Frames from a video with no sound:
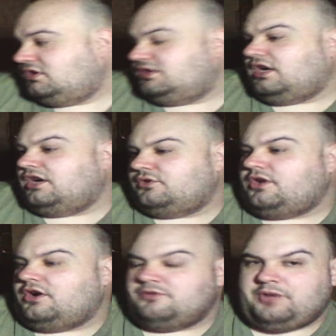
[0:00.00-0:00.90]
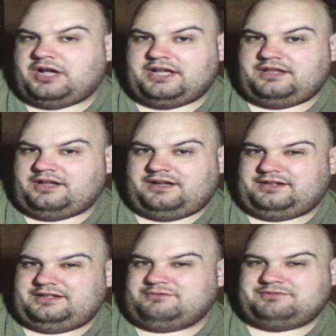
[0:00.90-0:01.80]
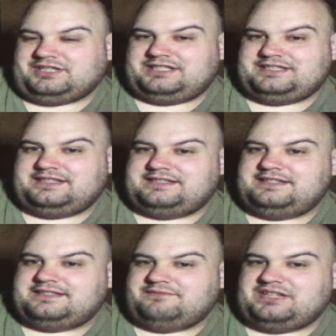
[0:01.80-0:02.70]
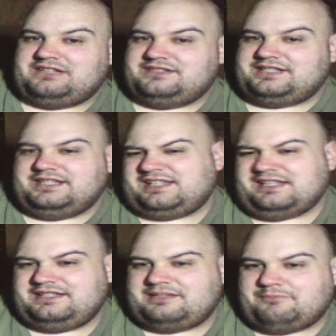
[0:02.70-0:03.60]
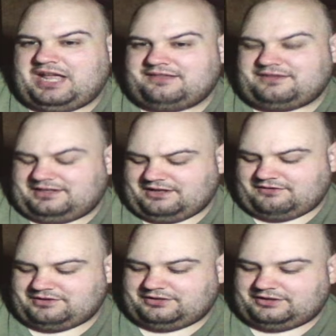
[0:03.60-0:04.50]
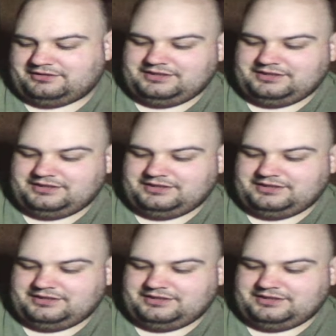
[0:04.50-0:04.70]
$100 buy on, it was like 60 something listings. I did the math on a calculator.